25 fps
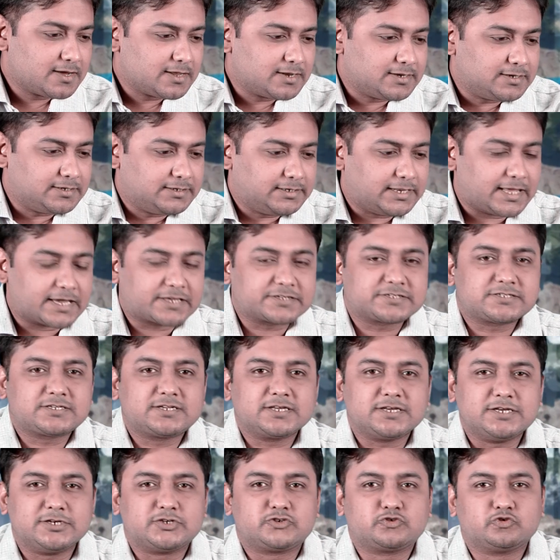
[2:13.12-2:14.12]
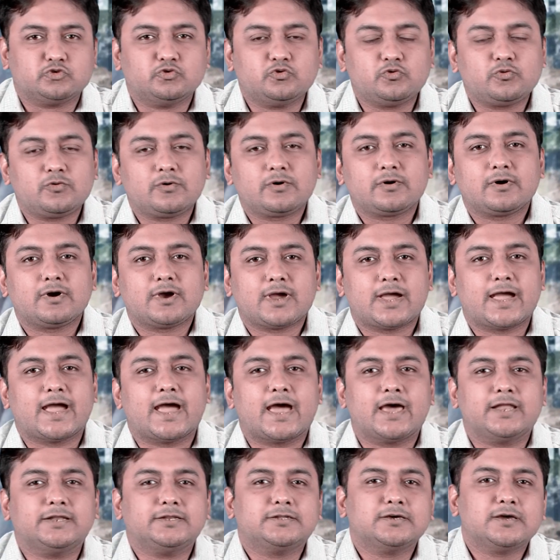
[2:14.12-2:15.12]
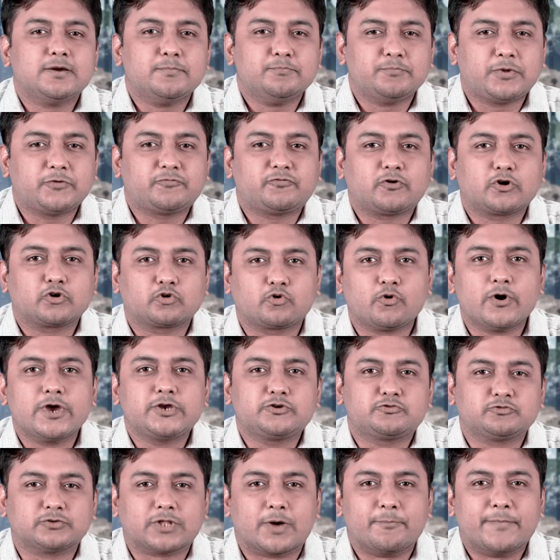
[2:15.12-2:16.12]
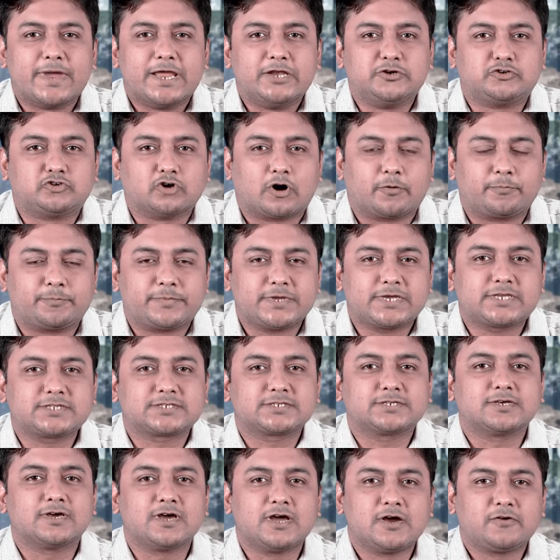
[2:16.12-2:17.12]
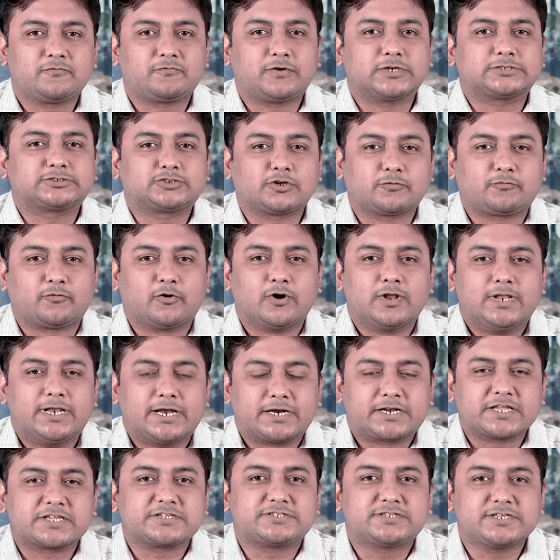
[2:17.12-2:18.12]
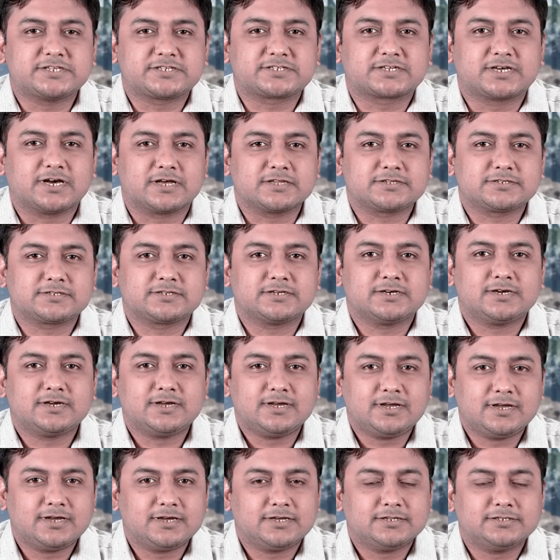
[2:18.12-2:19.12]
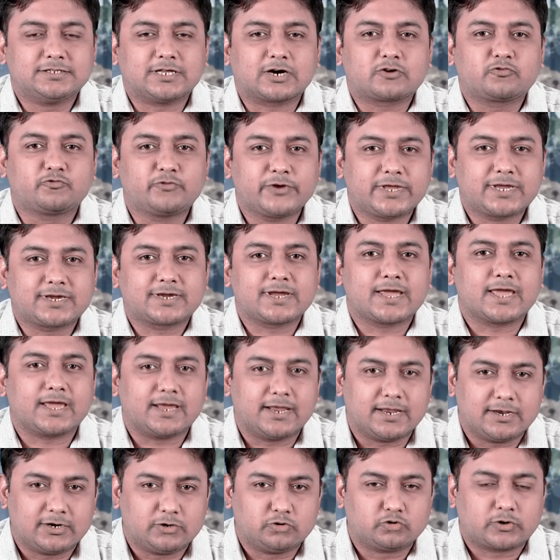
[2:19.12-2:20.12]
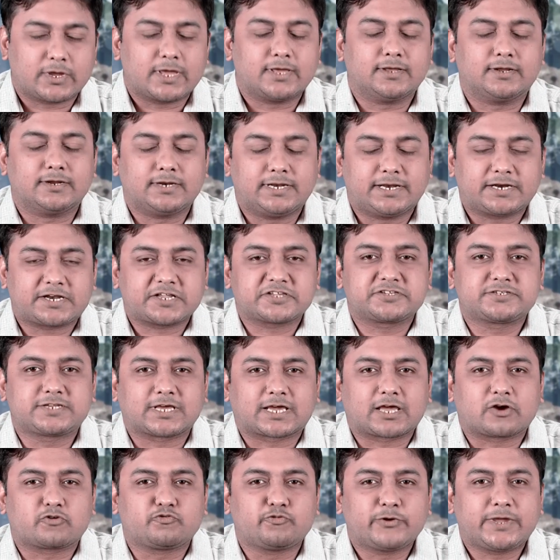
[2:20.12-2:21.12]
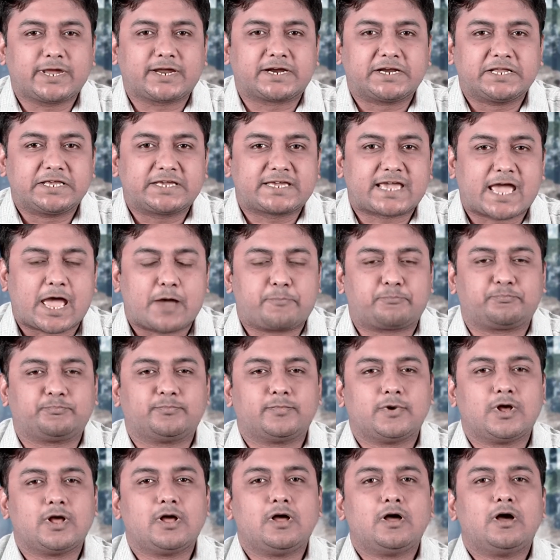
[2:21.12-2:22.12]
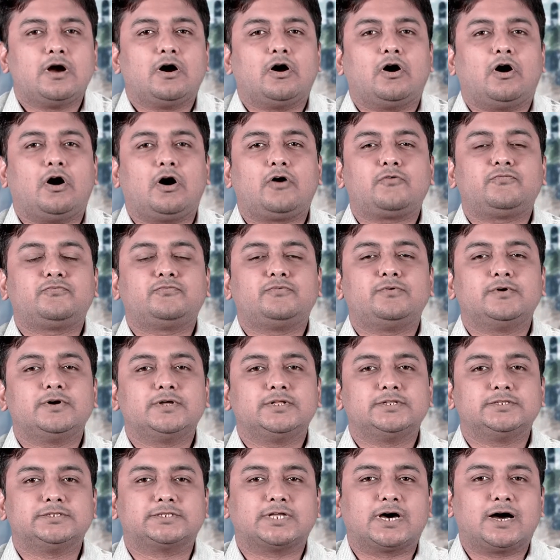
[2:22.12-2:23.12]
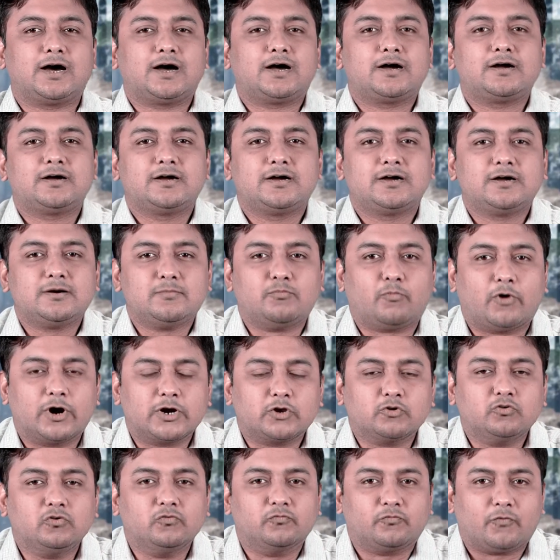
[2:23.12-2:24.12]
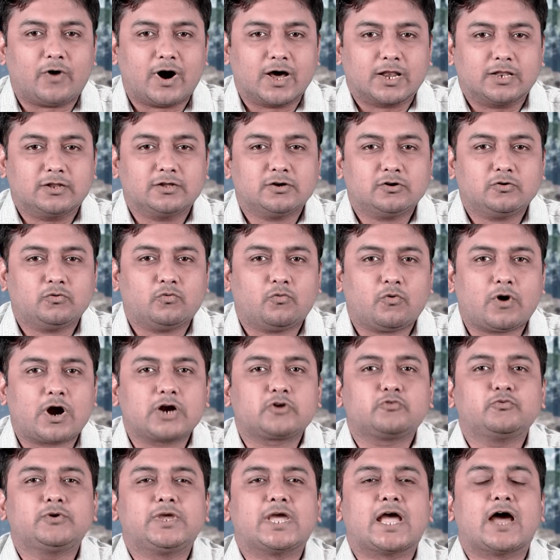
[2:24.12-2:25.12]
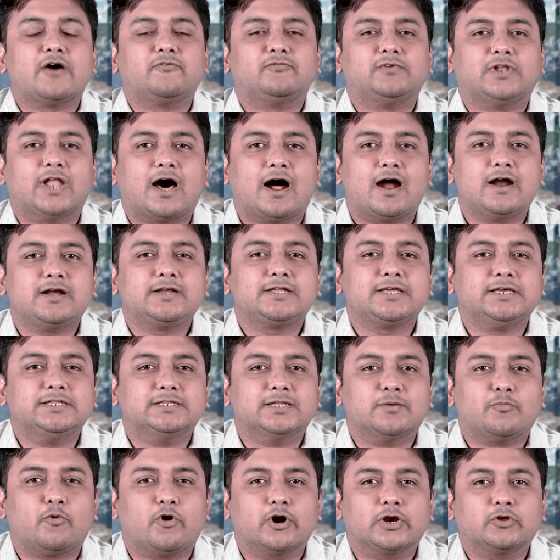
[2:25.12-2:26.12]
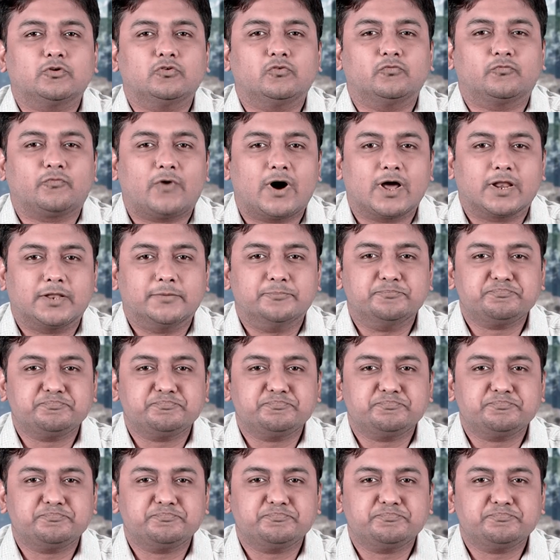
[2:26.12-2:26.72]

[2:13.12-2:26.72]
next issue. And before going to the main topics, first of all, let us discuss the let us take a quick recap of the module 1, what we have learned in the module 1.